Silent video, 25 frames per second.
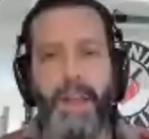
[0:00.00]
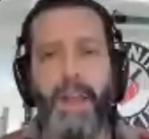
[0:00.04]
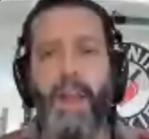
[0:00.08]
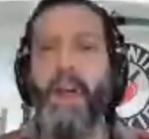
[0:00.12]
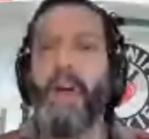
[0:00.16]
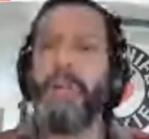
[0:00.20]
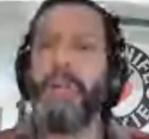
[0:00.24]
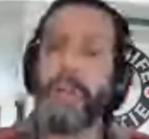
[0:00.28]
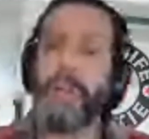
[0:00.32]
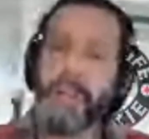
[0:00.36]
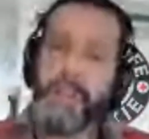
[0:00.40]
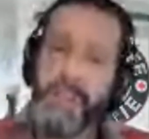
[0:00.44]

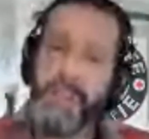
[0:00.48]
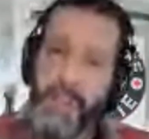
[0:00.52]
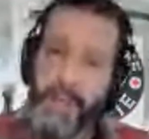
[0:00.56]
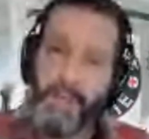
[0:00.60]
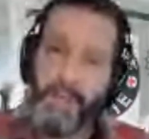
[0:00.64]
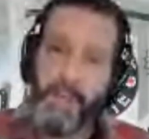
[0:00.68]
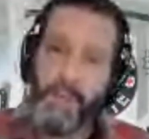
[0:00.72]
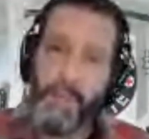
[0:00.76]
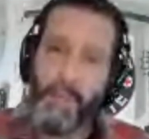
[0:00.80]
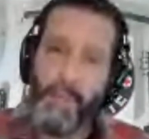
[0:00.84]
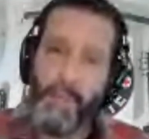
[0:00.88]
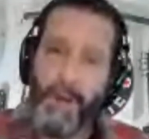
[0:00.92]
For
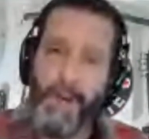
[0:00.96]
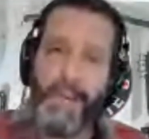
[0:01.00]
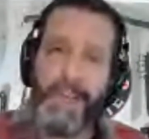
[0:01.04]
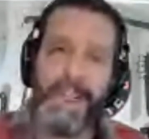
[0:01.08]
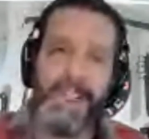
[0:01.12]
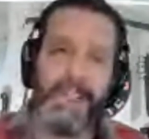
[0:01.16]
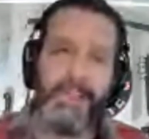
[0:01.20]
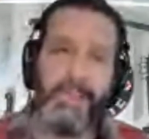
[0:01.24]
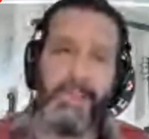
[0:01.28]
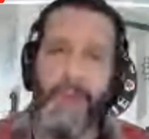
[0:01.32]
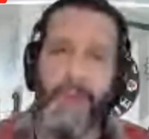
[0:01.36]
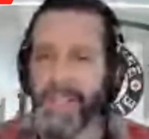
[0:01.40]
Jim working
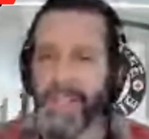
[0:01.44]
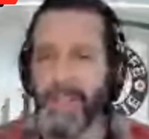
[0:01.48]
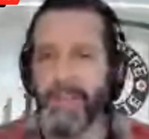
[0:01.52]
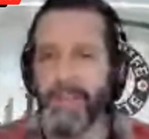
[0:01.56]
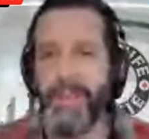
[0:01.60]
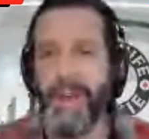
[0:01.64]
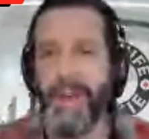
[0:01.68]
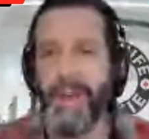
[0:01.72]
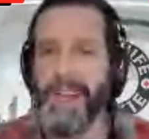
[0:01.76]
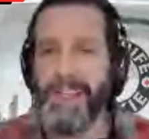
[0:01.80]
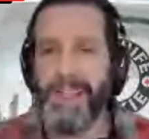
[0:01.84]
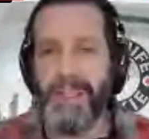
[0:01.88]
his magic
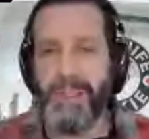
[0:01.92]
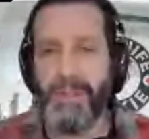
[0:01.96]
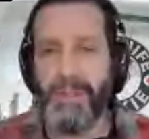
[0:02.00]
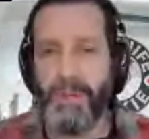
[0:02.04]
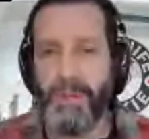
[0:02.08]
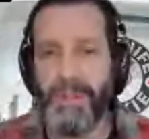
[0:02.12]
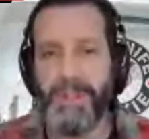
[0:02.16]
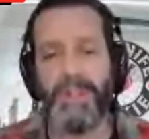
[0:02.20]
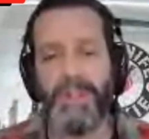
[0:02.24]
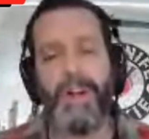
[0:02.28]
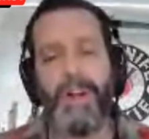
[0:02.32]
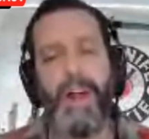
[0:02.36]
behind the
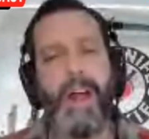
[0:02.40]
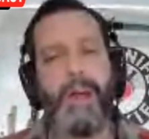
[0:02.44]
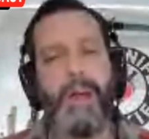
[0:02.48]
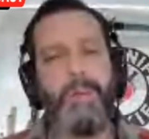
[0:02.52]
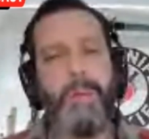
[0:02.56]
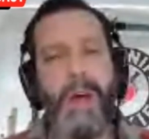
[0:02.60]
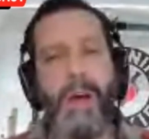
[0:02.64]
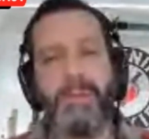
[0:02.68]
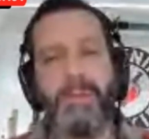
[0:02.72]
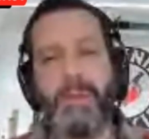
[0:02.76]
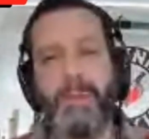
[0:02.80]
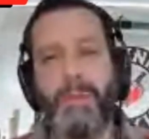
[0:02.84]
switcher, I'm
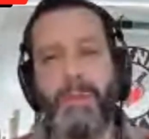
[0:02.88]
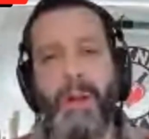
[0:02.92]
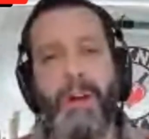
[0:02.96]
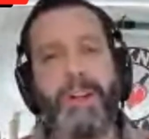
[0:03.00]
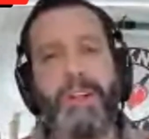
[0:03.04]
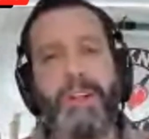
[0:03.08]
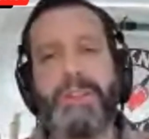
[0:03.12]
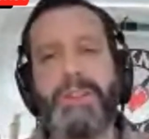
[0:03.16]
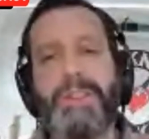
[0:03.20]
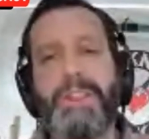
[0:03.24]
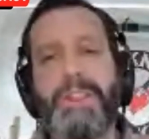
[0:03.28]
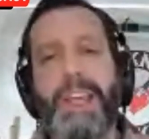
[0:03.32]
Bob
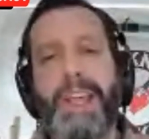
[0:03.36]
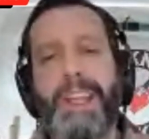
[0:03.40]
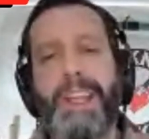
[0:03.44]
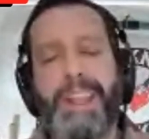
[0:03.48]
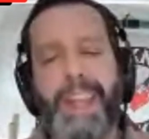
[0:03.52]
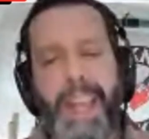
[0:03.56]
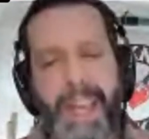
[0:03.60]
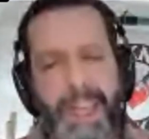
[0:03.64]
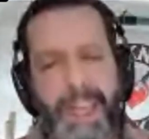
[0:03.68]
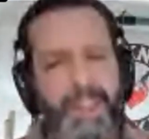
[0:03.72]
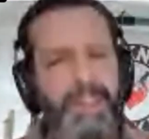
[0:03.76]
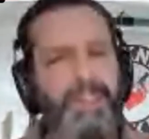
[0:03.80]
DeMarco saying
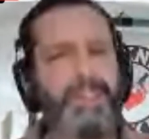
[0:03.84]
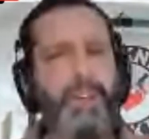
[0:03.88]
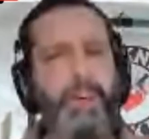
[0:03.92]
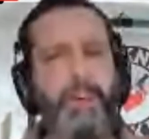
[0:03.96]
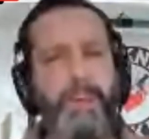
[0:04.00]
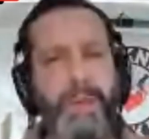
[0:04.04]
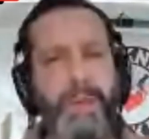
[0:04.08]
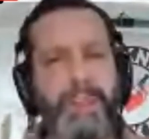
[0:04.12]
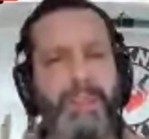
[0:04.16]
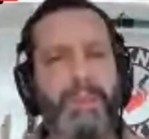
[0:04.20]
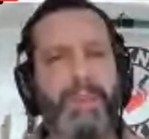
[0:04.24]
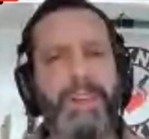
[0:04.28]
thank you so
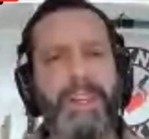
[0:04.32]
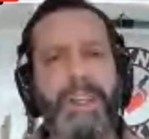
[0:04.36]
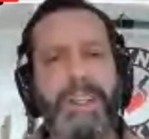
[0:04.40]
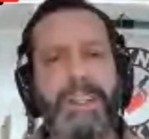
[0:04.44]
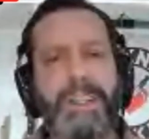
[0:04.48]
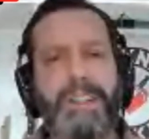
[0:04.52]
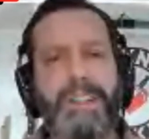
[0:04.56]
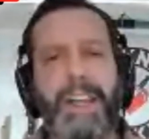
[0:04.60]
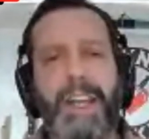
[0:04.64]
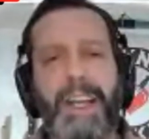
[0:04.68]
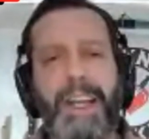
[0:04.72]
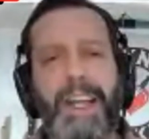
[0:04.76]
much for
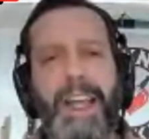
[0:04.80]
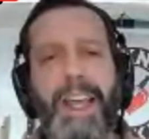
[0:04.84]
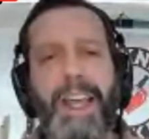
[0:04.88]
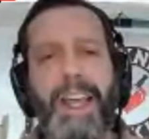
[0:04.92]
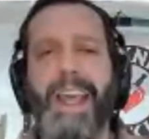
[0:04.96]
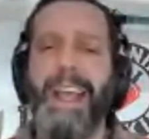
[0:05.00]
listening.